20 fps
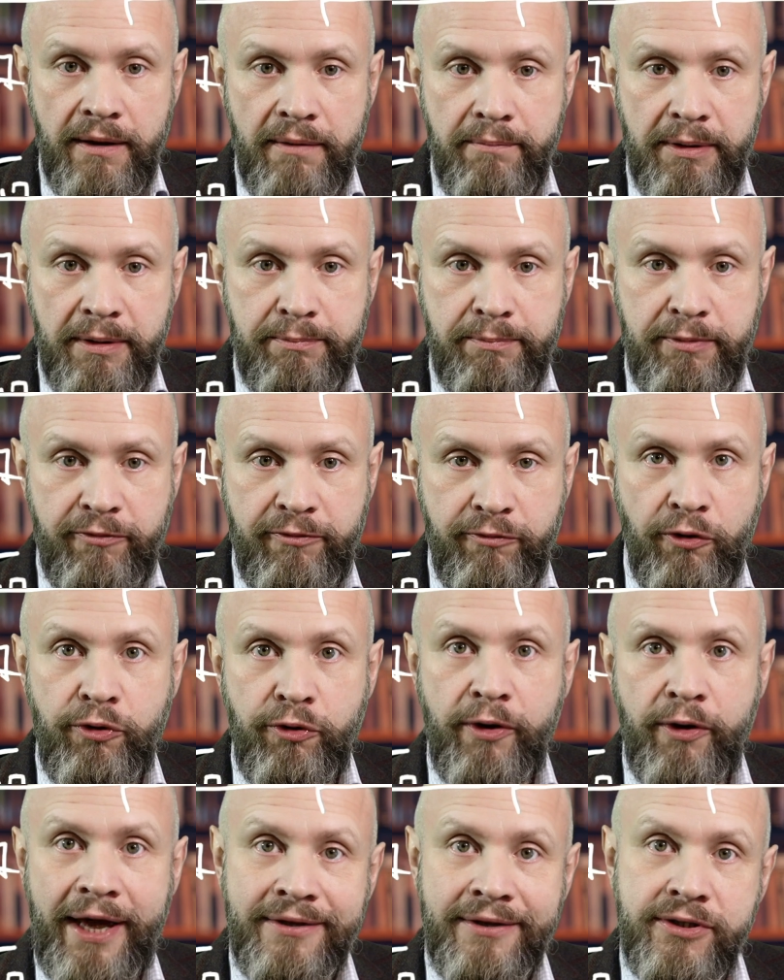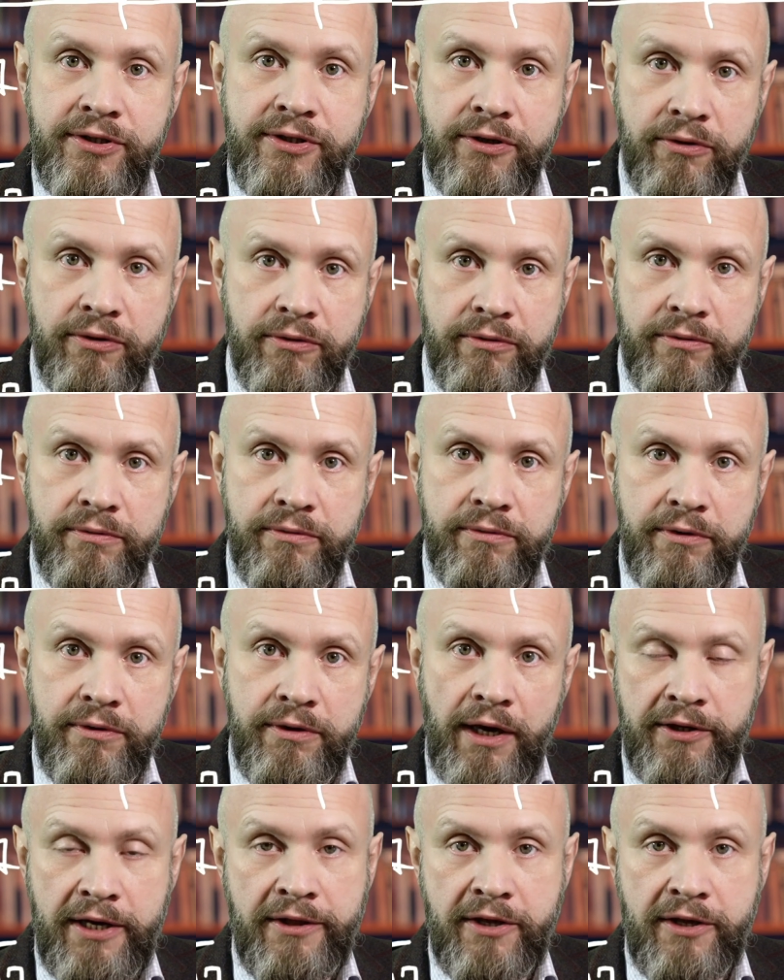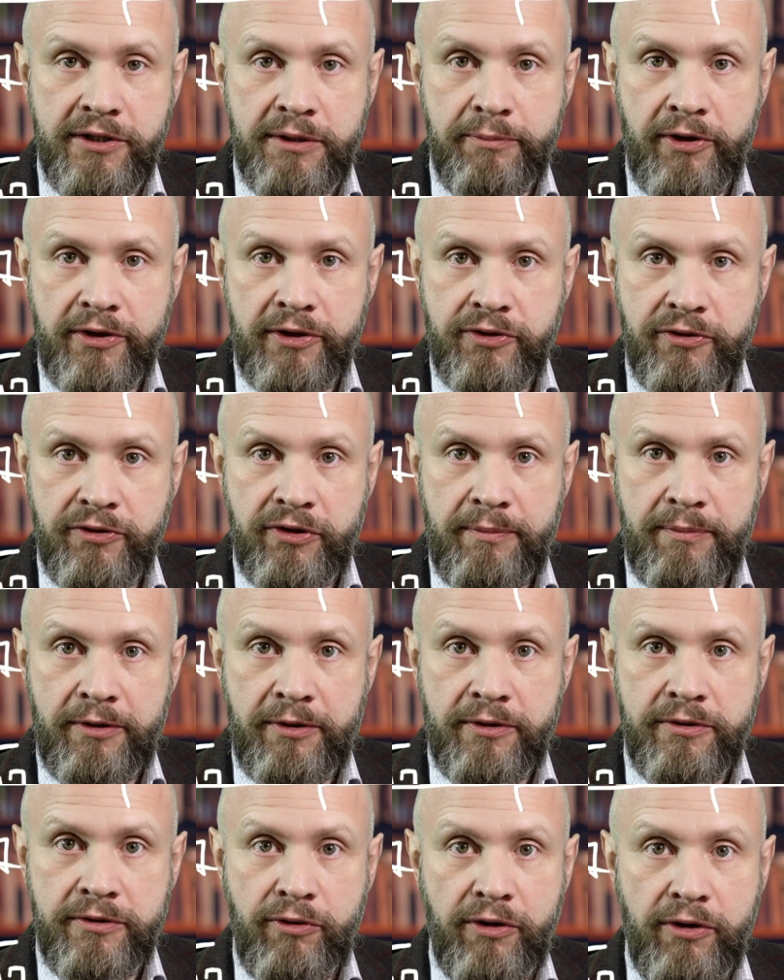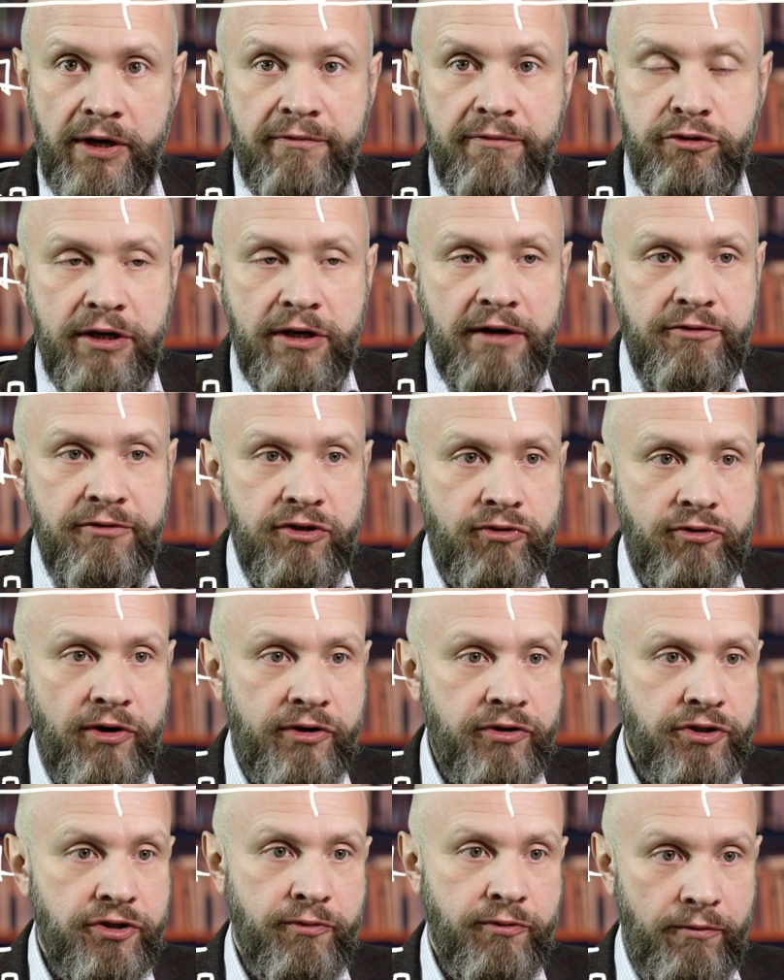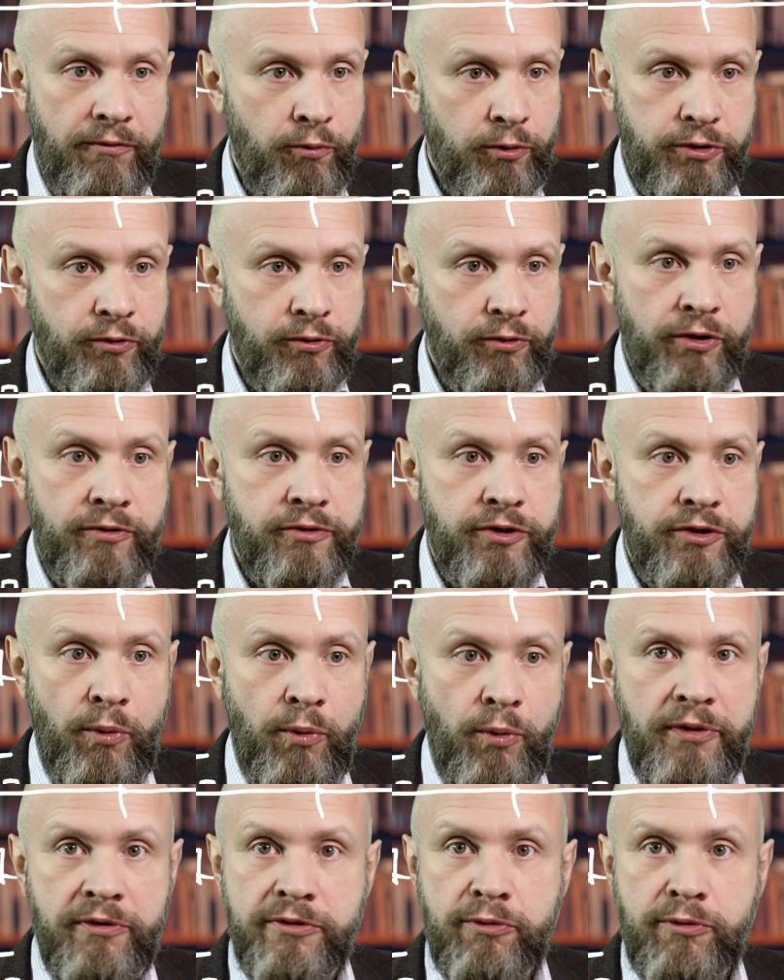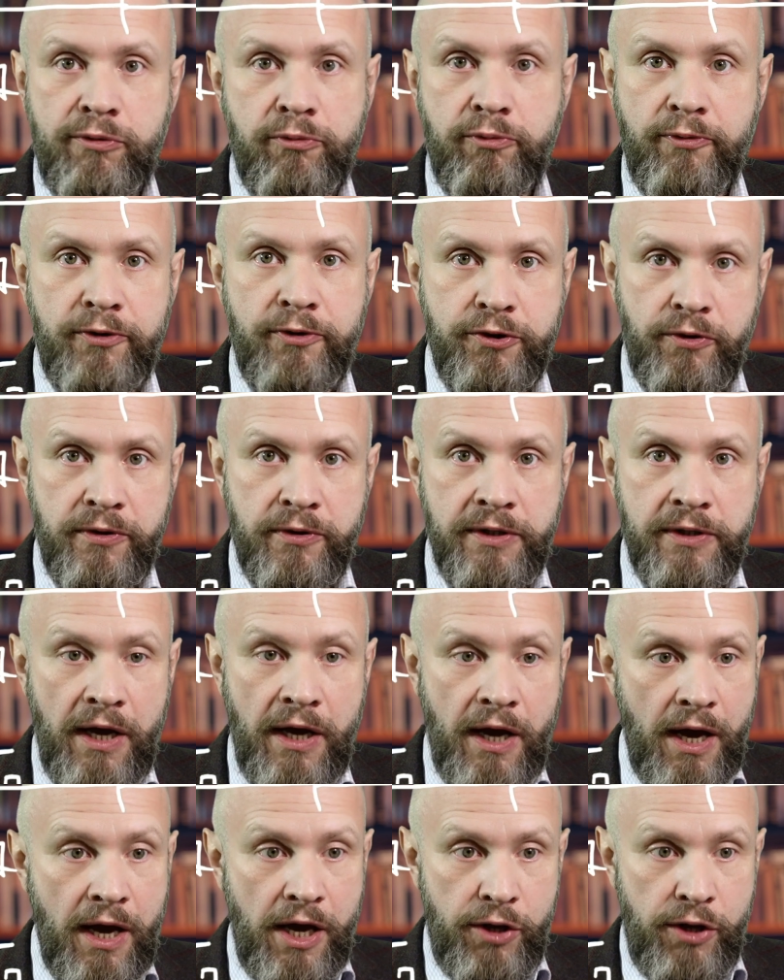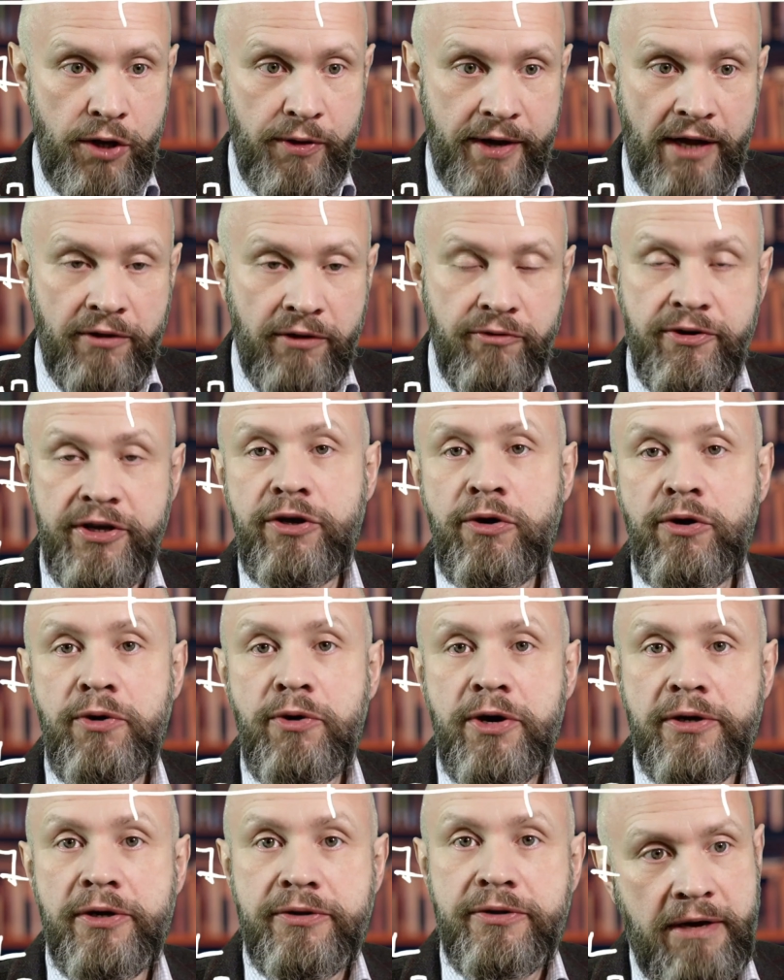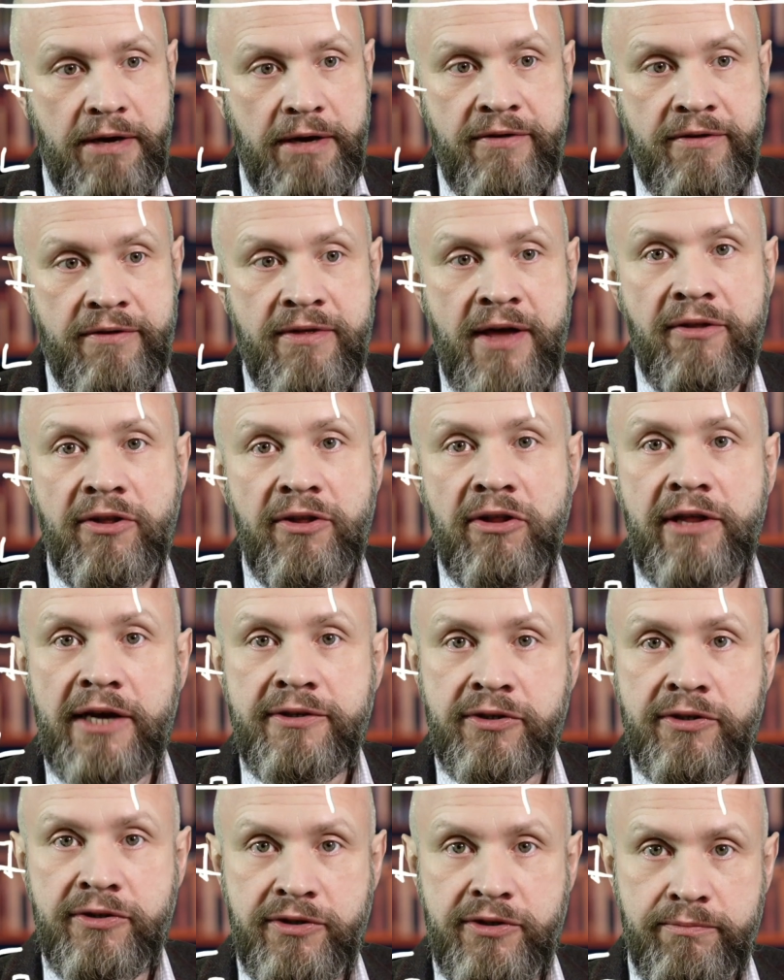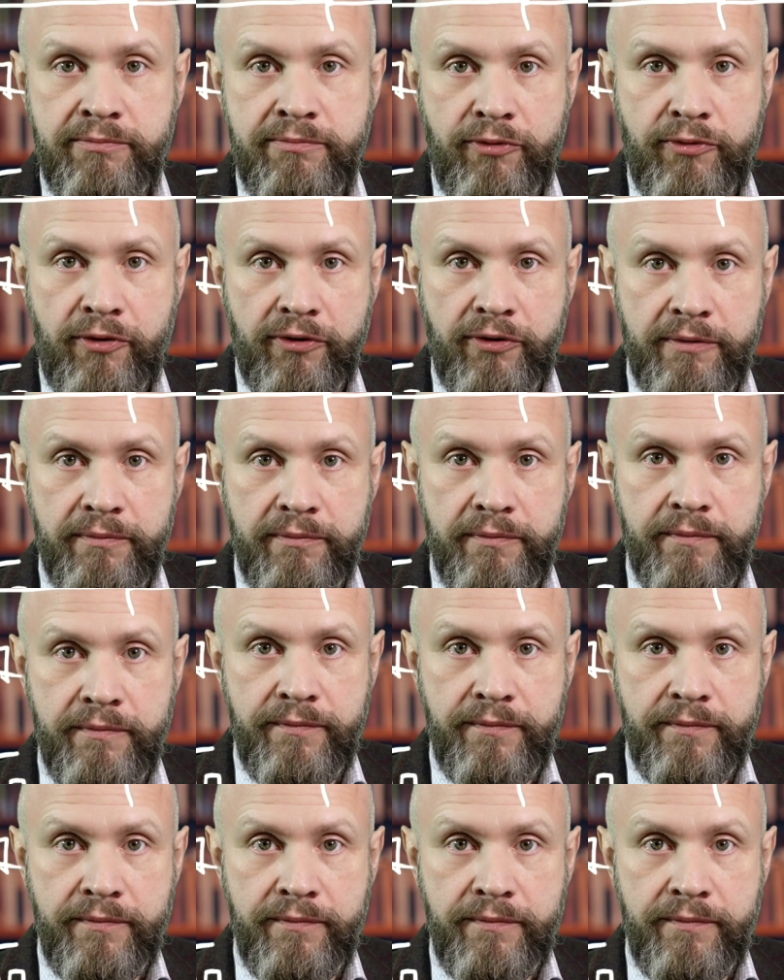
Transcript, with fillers: But before you cancel an enterprise agreement, you have to have a strategy of what you're going to do with software assurance. You can renew it in another licensing program,